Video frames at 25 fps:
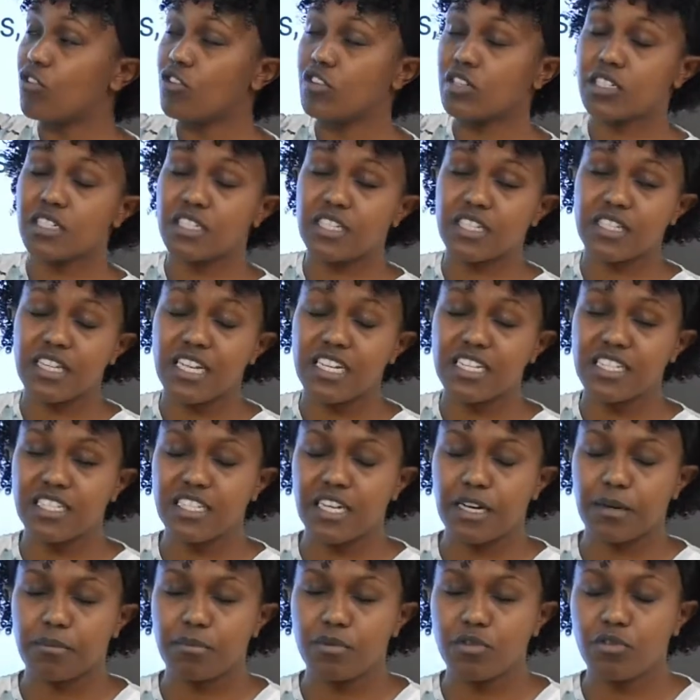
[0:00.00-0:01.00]
cost
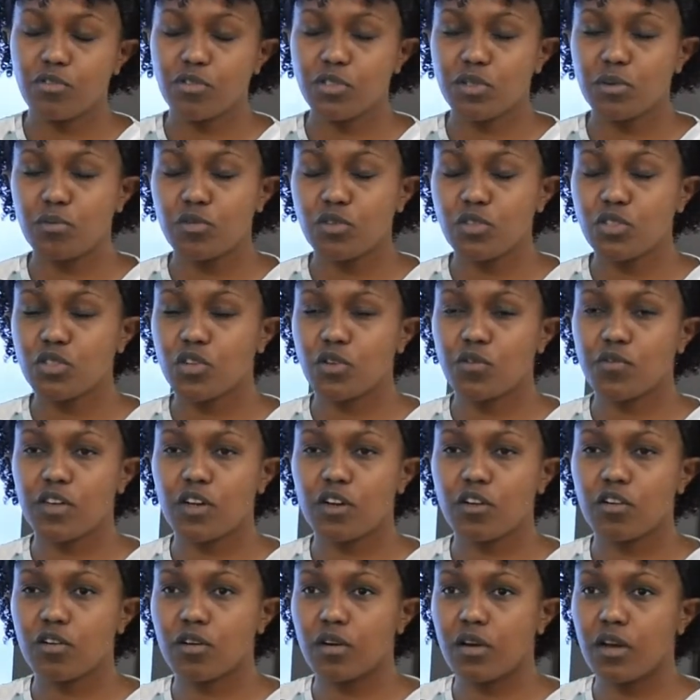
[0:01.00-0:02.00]
center because most of the